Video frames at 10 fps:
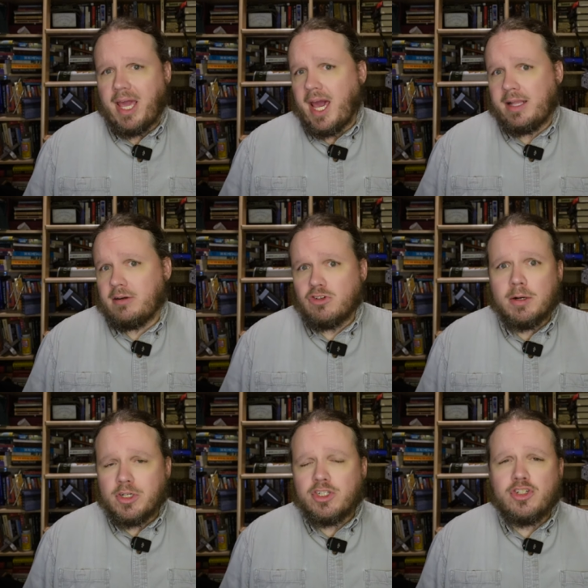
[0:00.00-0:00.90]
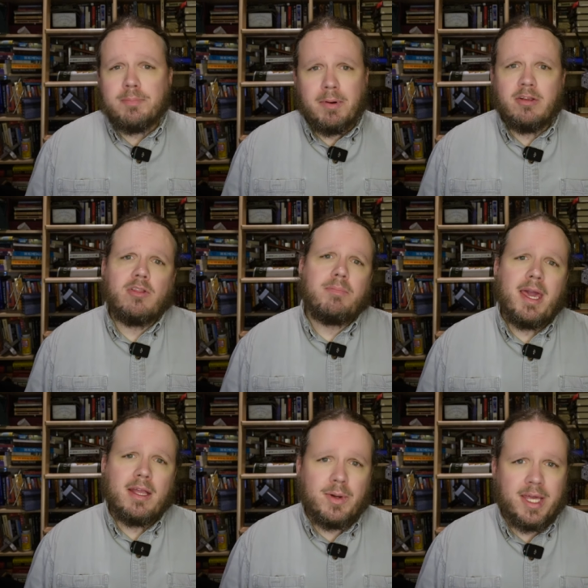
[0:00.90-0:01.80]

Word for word: Add a rubber strip under the piano